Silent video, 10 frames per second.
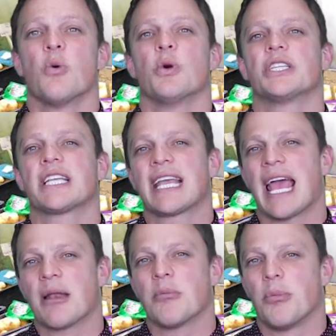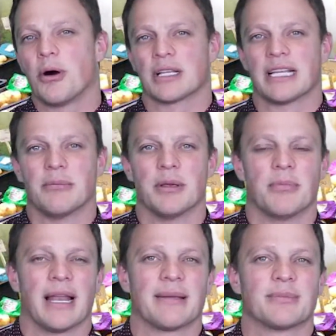which can partly be
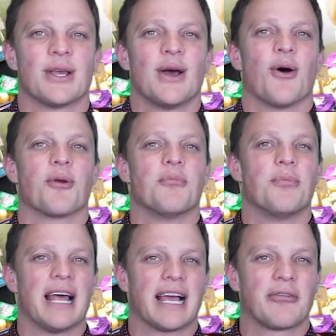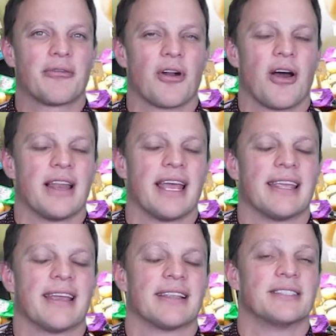blamed on Black
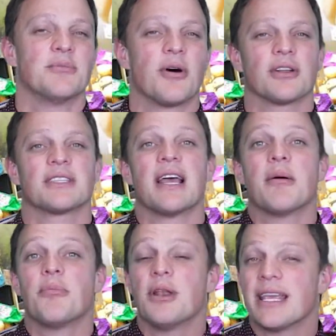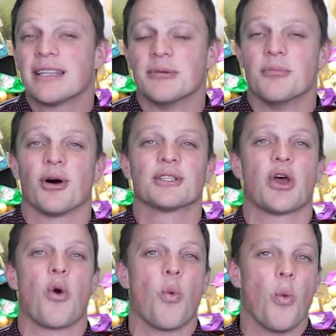Friday at demand pulling demand
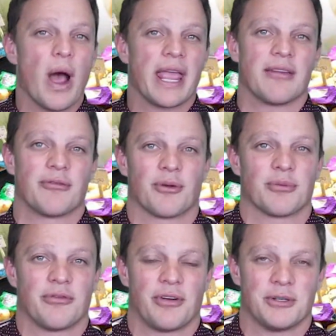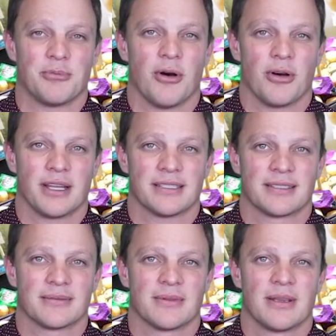away from the fresh markets.